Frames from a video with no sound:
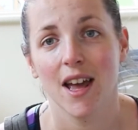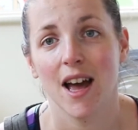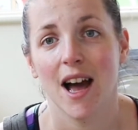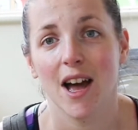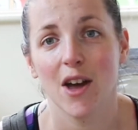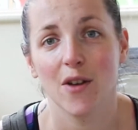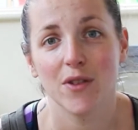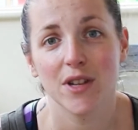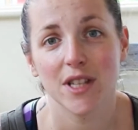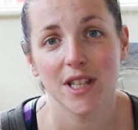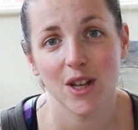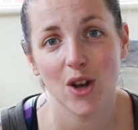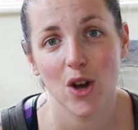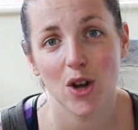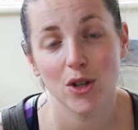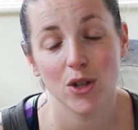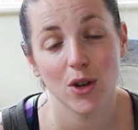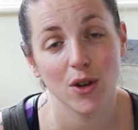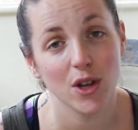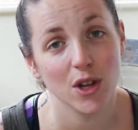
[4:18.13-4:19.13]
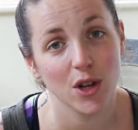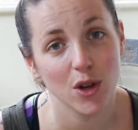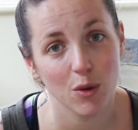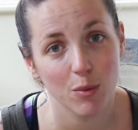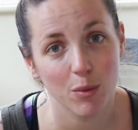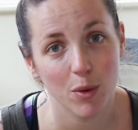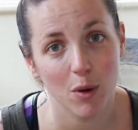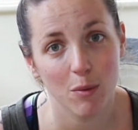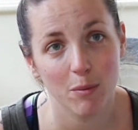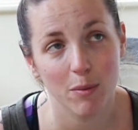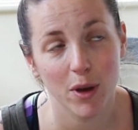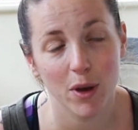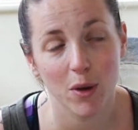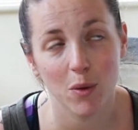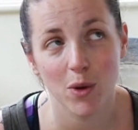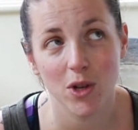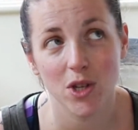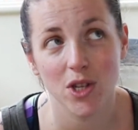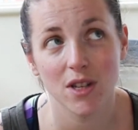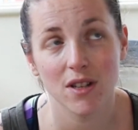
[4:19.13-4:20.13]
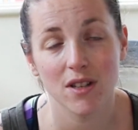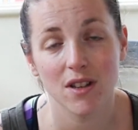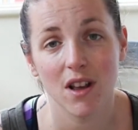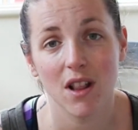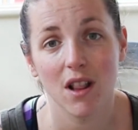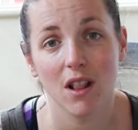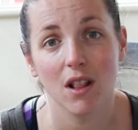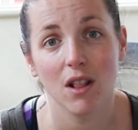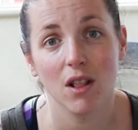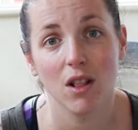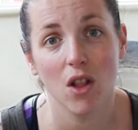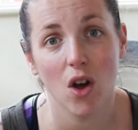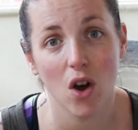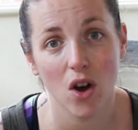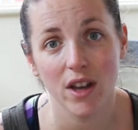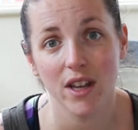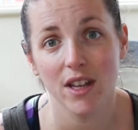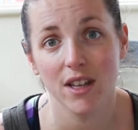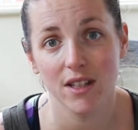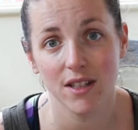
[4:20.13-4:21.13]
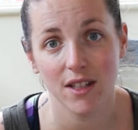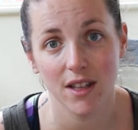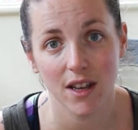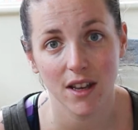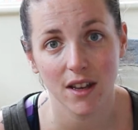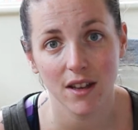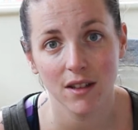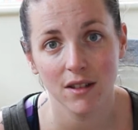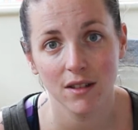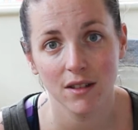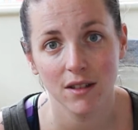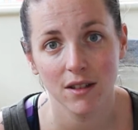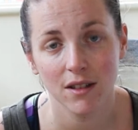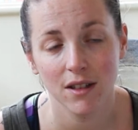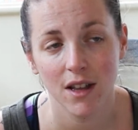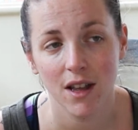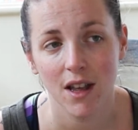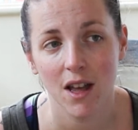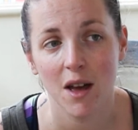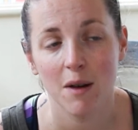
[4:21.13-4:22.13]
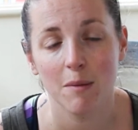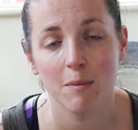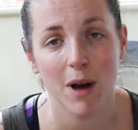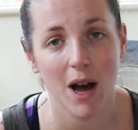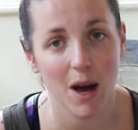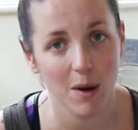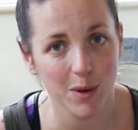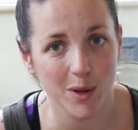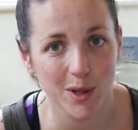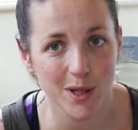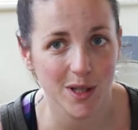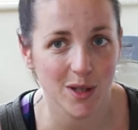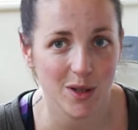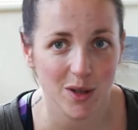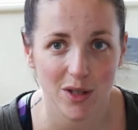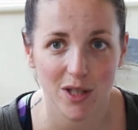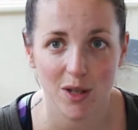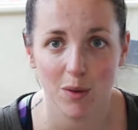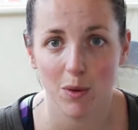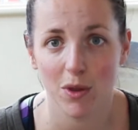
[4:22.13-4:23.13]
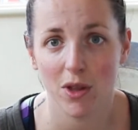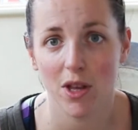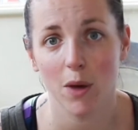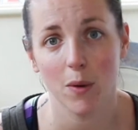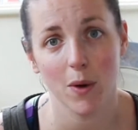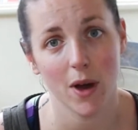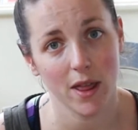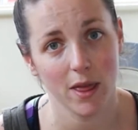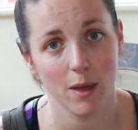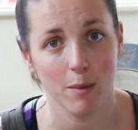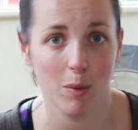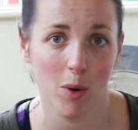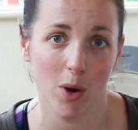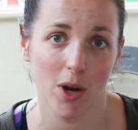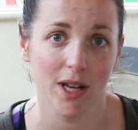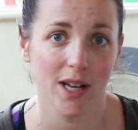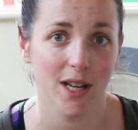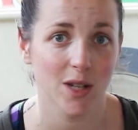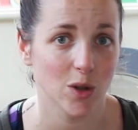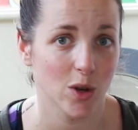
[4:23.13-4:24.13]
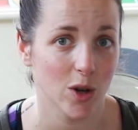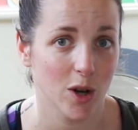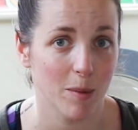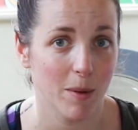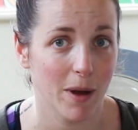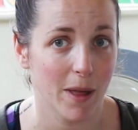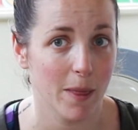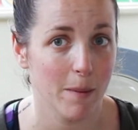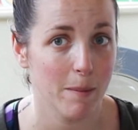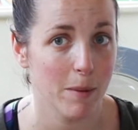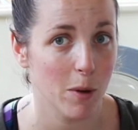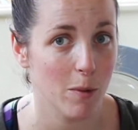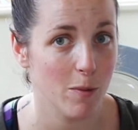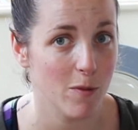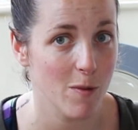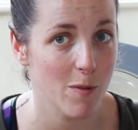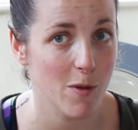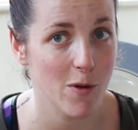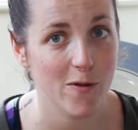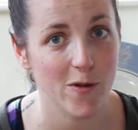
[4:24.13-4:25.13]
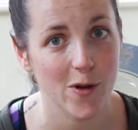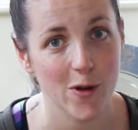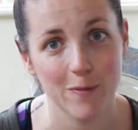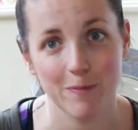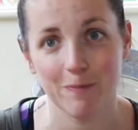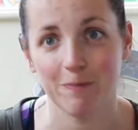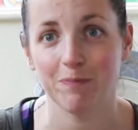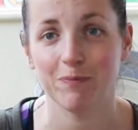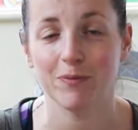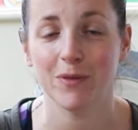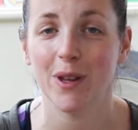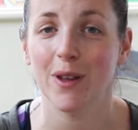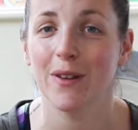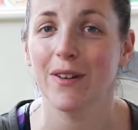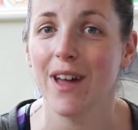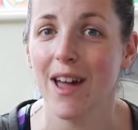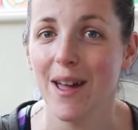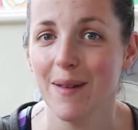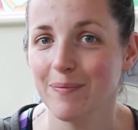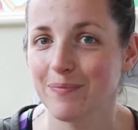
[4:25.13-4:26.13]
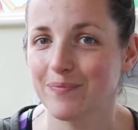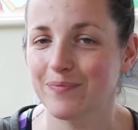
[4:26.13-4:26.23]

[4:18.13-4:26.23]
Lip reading: I obviously can't show you newborn poo, which is a lot easier, but I will discuss it with you at the point I talk about the poop removal. Okay?